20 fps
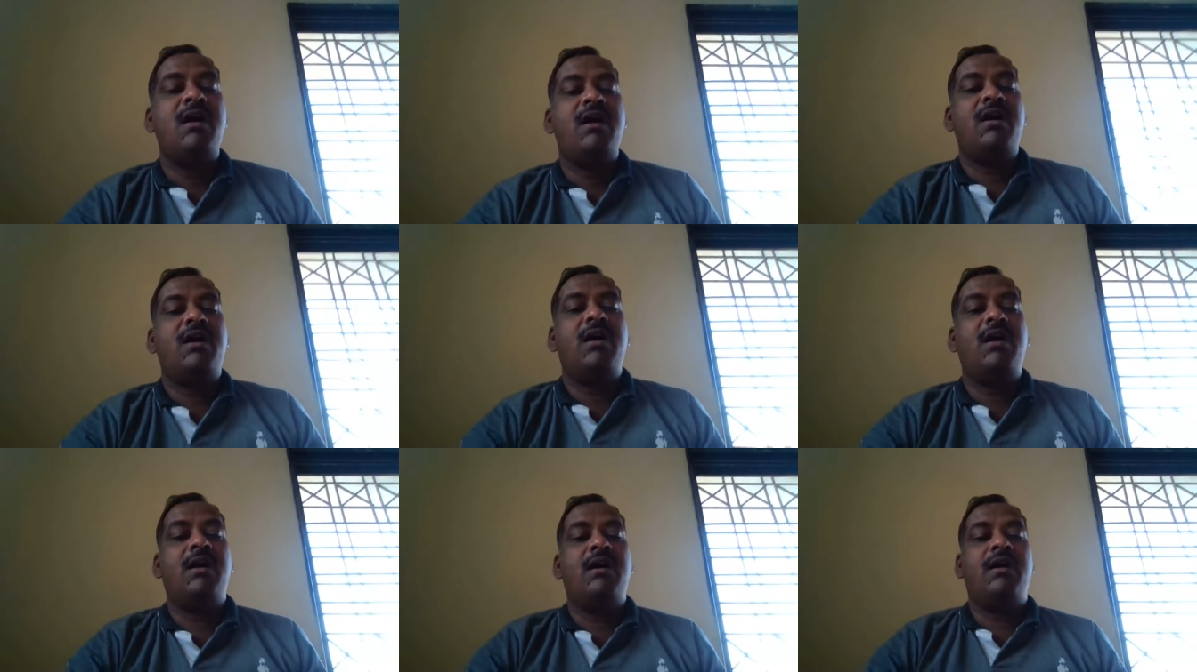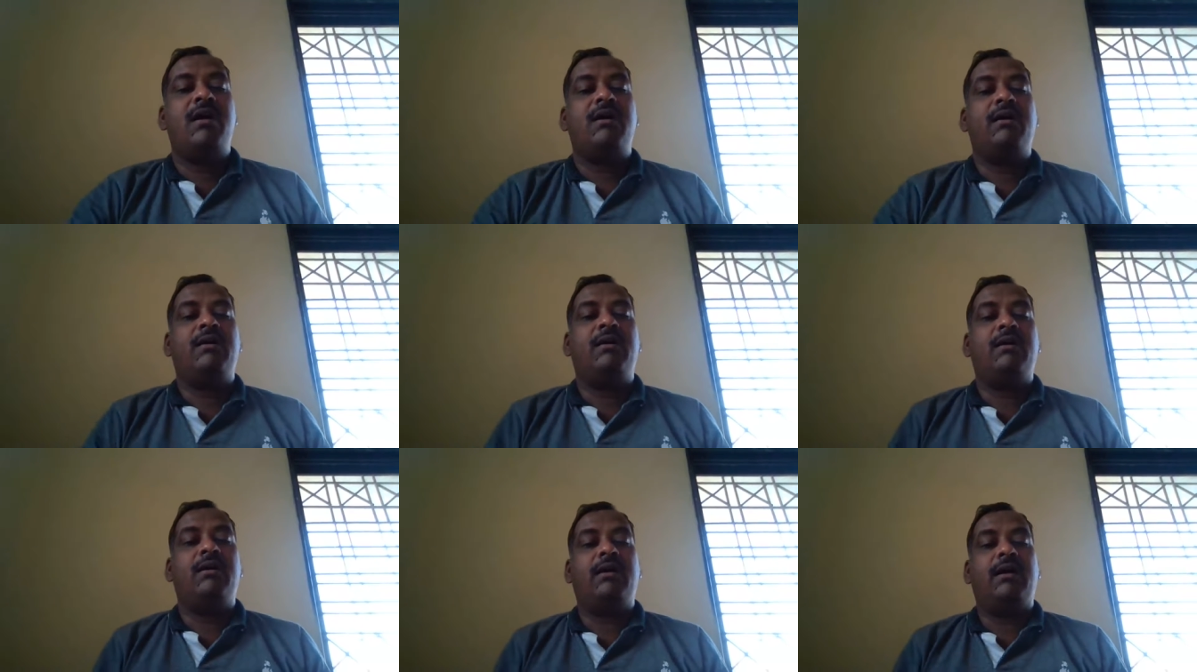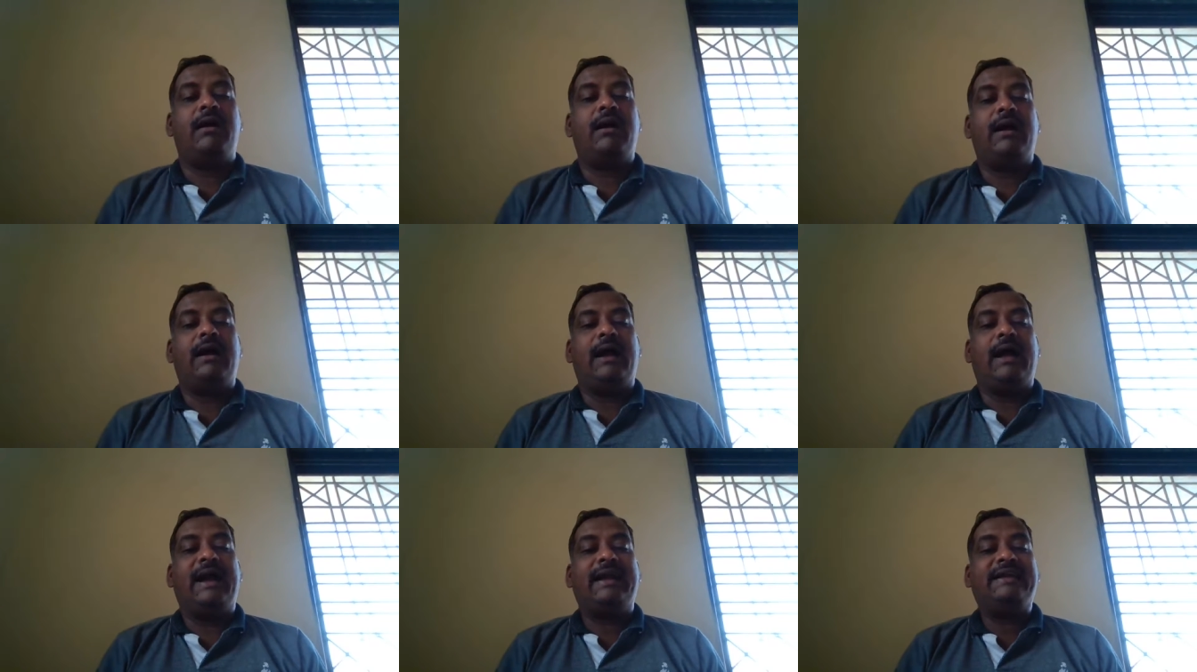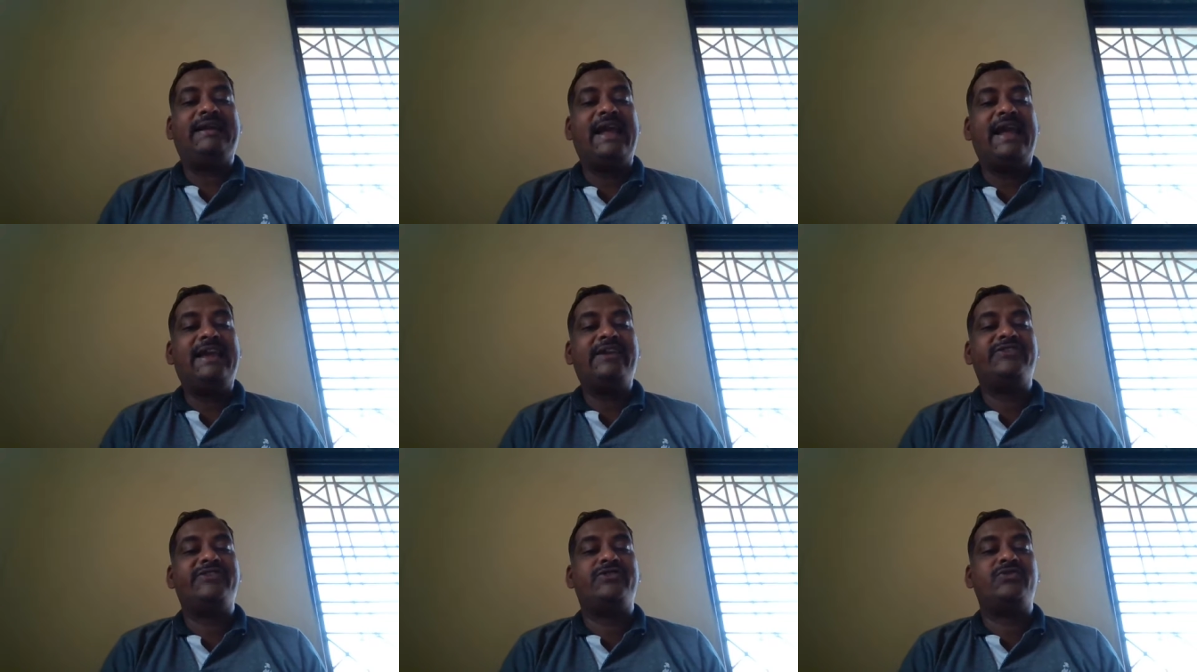uh,
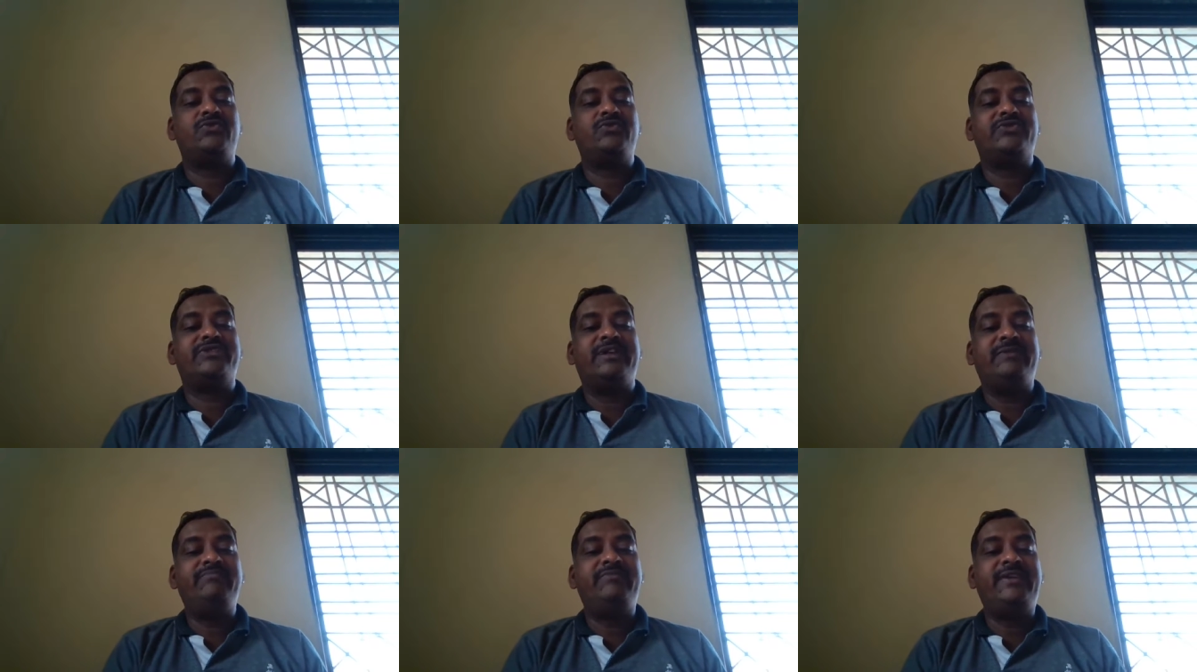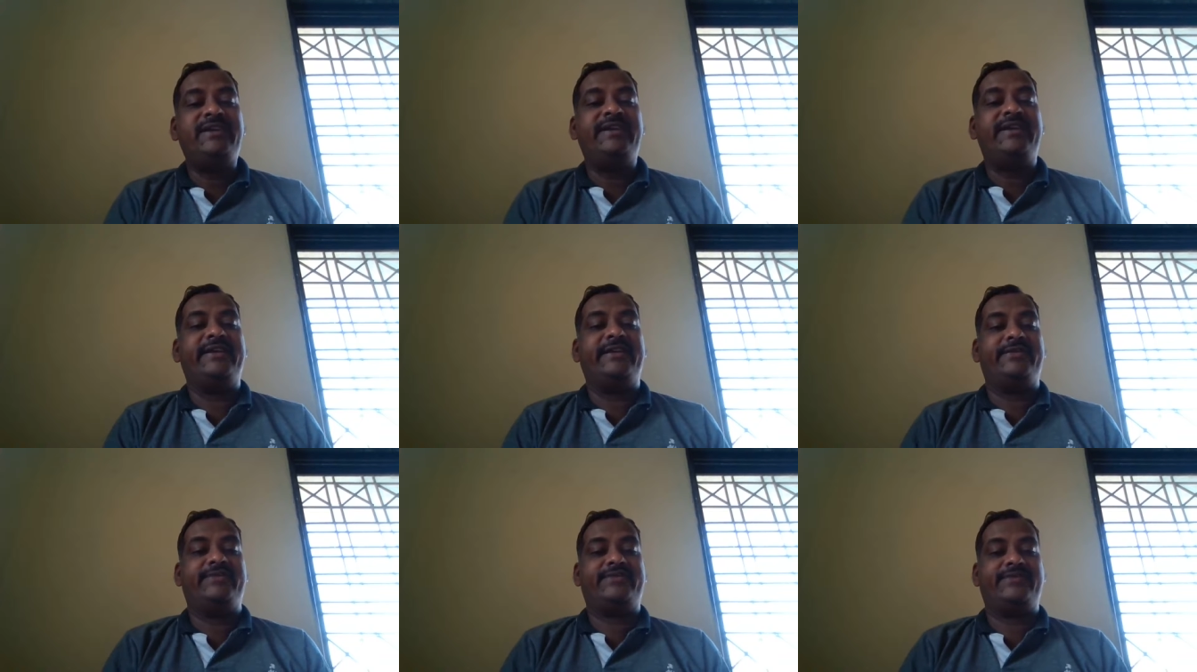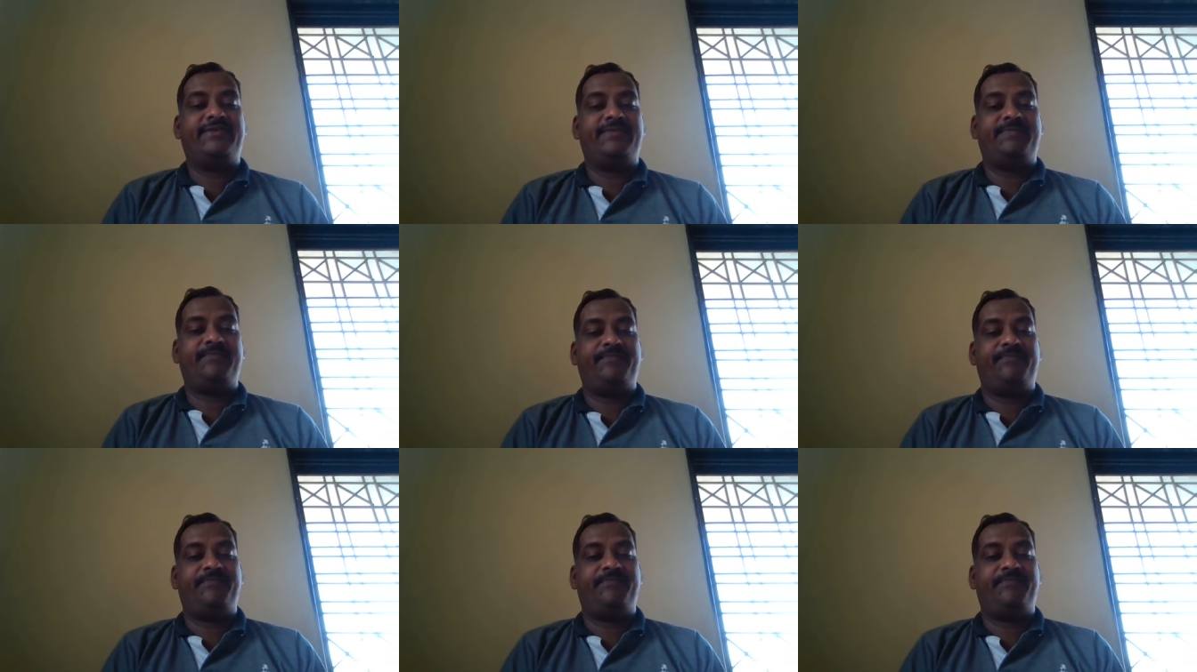attached to something else.